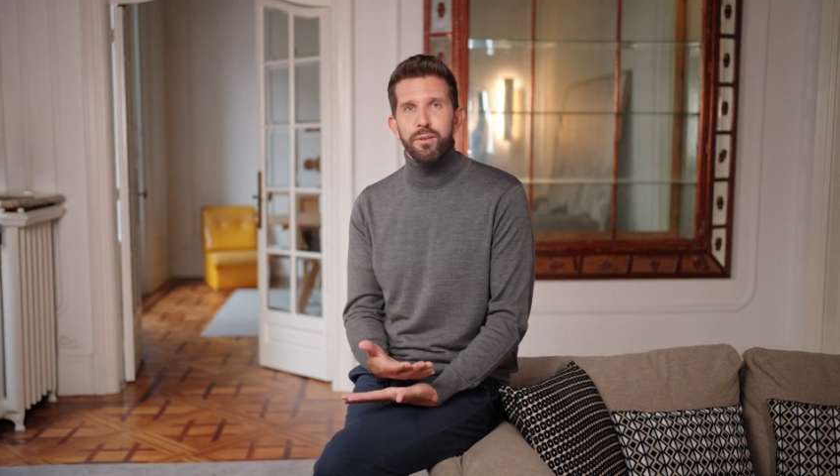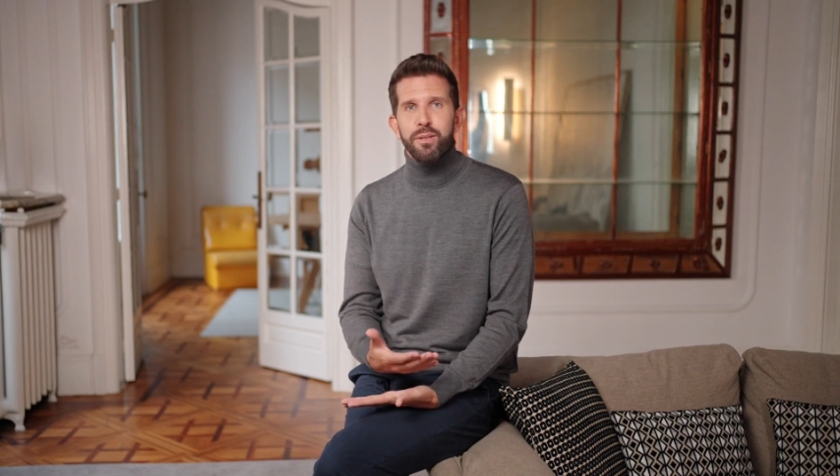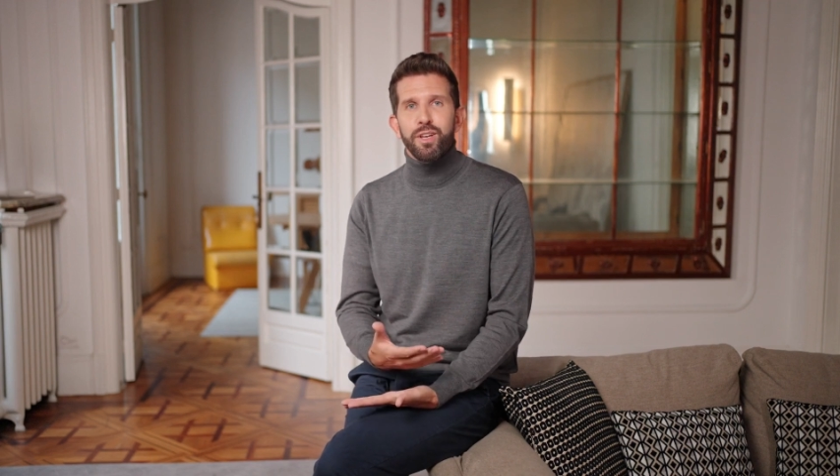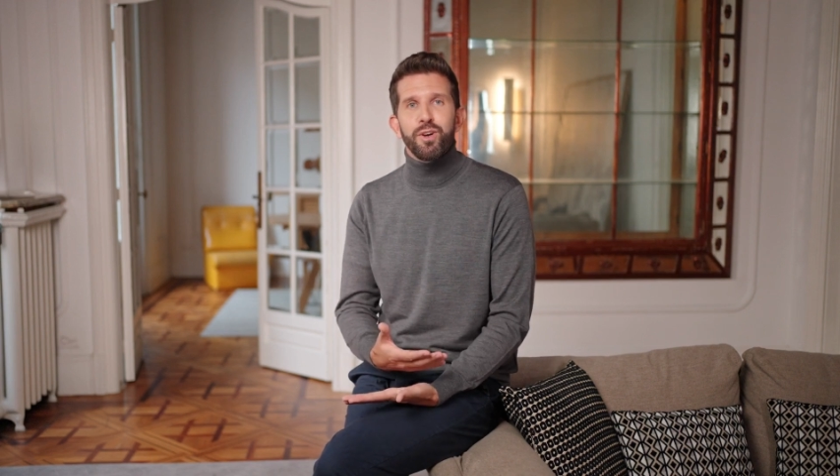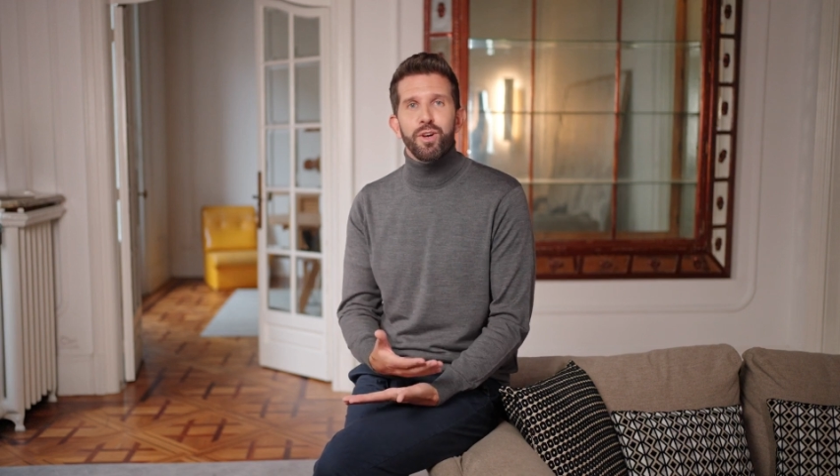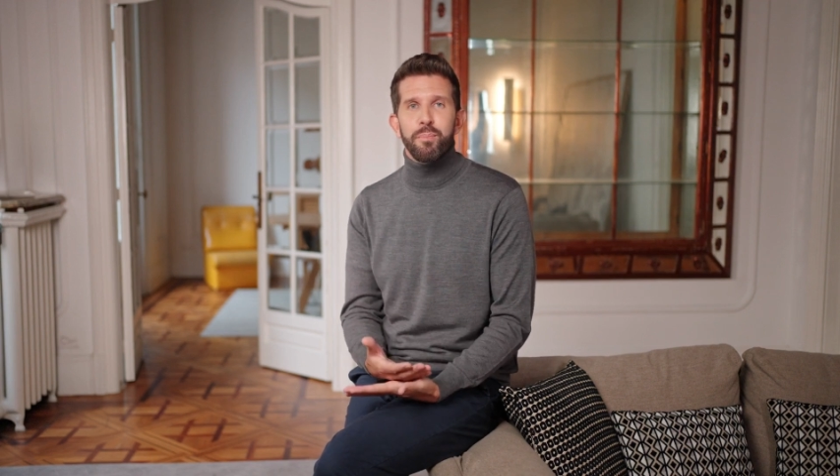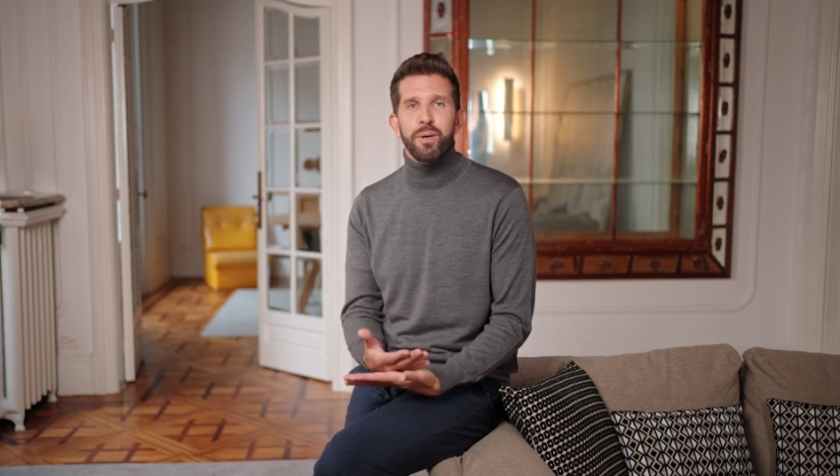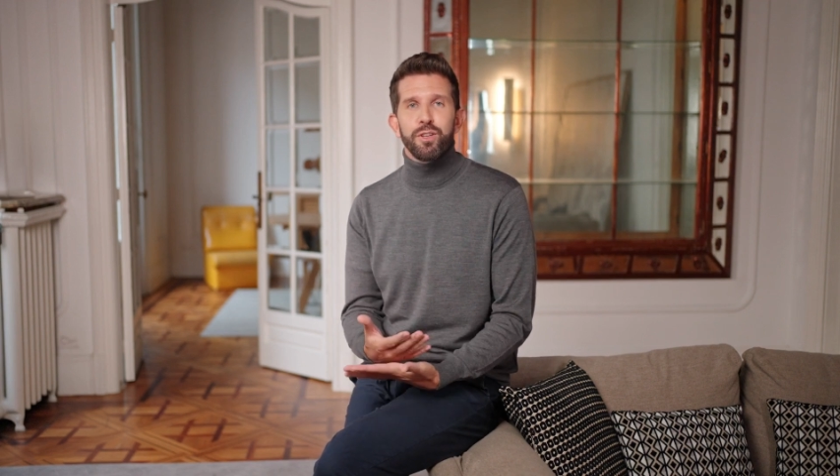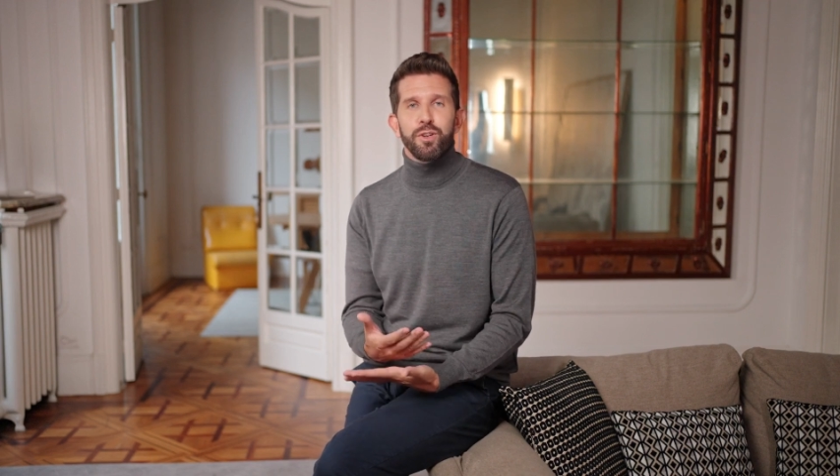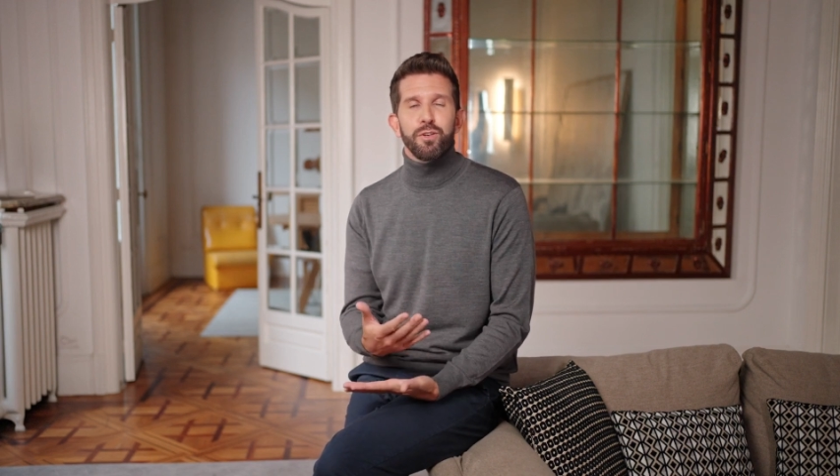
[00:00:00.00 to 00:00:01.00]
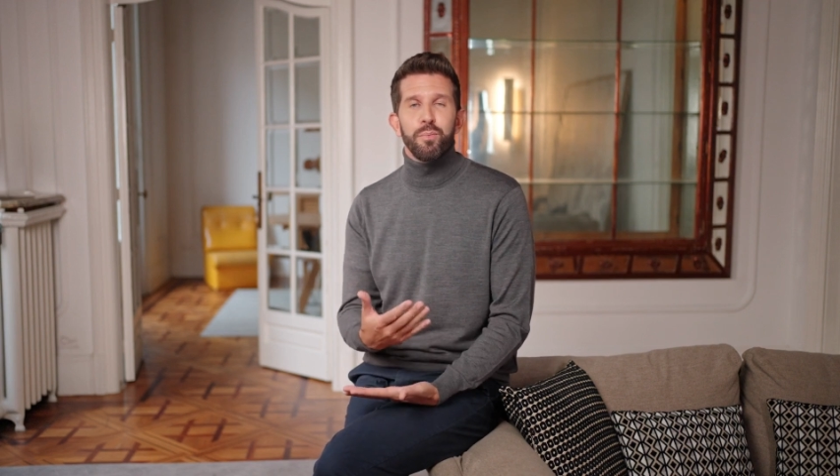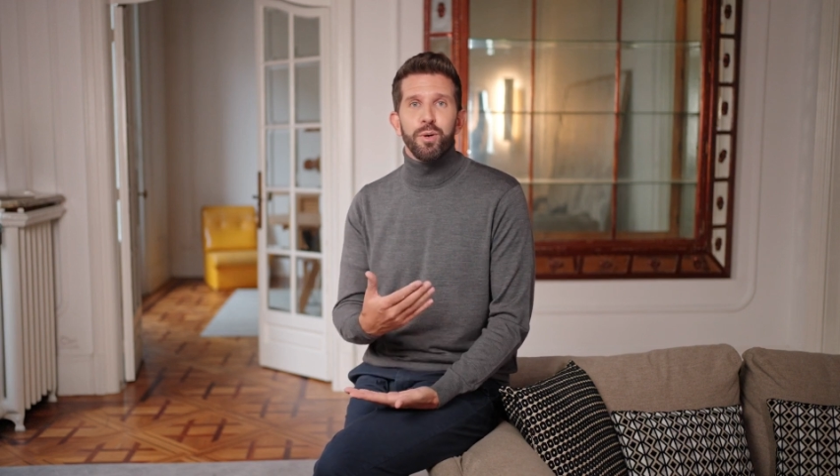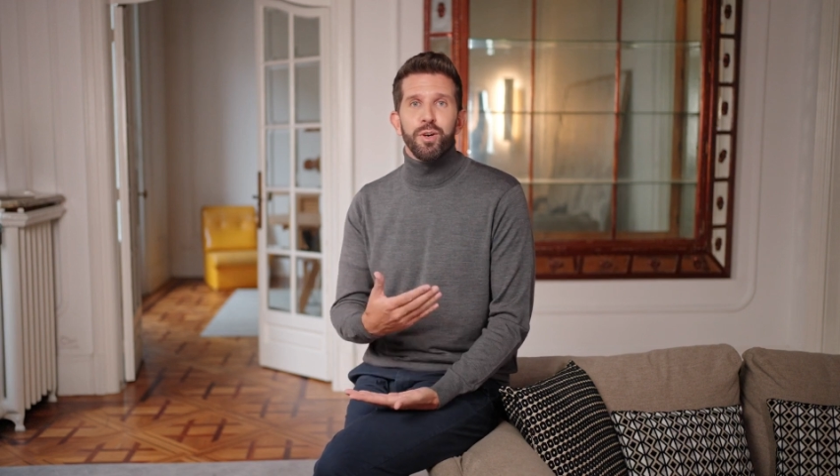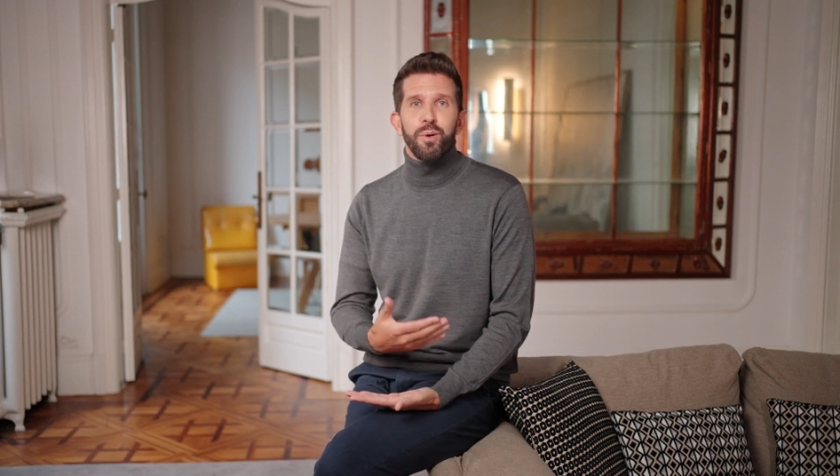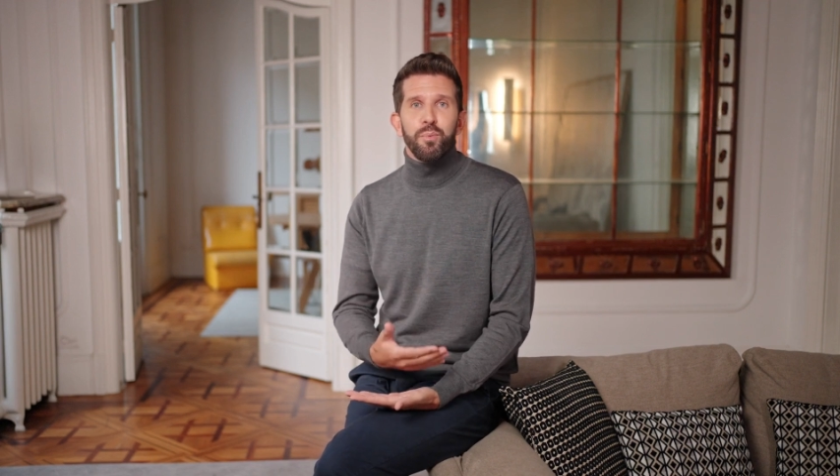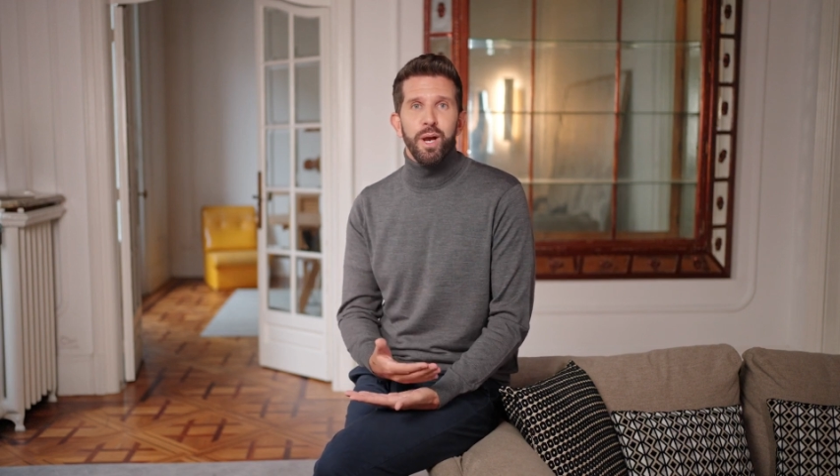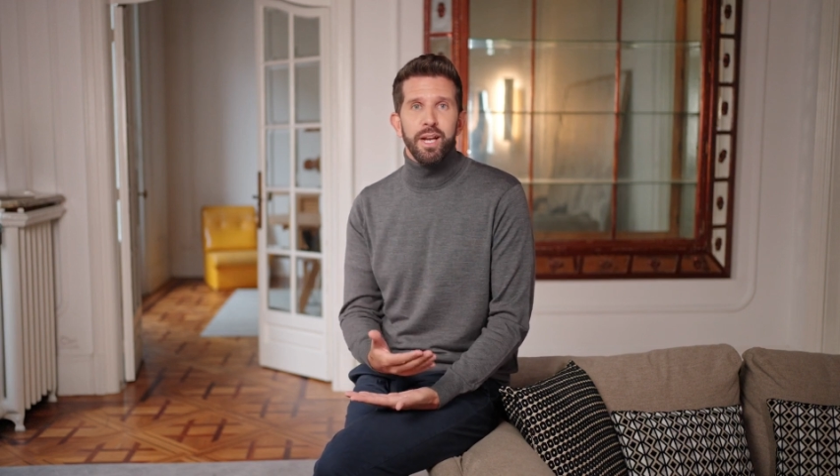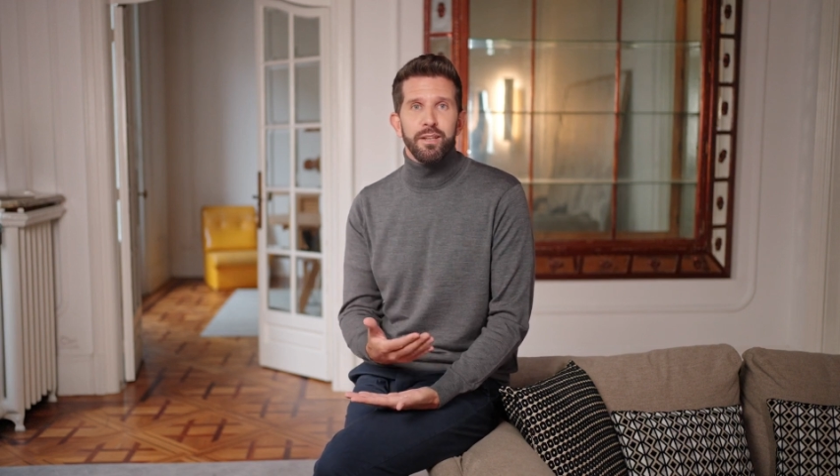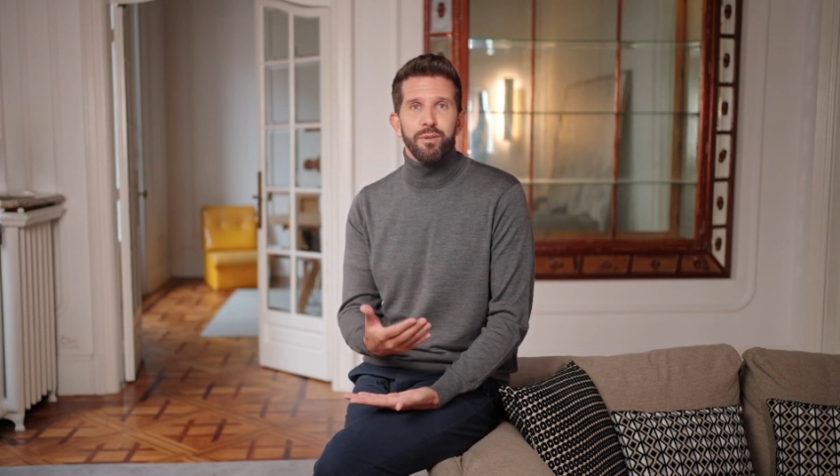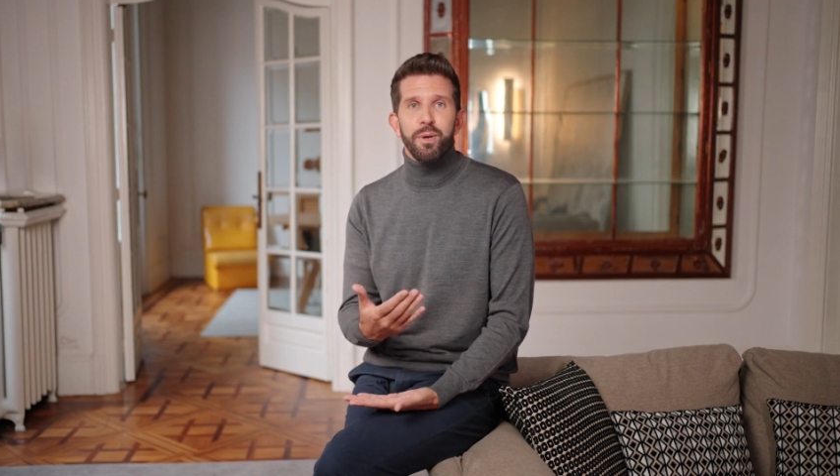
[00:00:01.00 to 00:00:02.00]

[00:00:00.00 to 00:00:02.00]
teaching me to spot Orion's